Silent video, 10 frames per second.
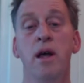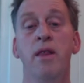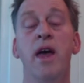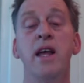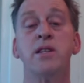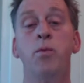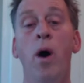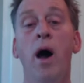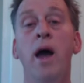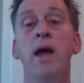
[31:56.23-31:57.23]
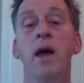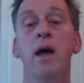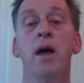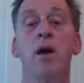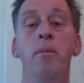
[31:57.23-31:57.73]
That's why
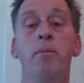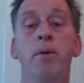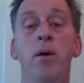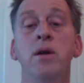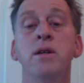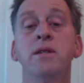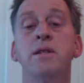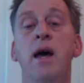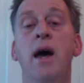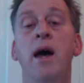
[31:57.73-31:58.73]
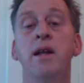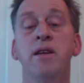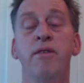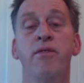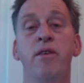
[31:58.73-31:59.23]
computers are
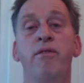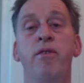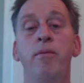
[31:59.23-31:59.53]
different from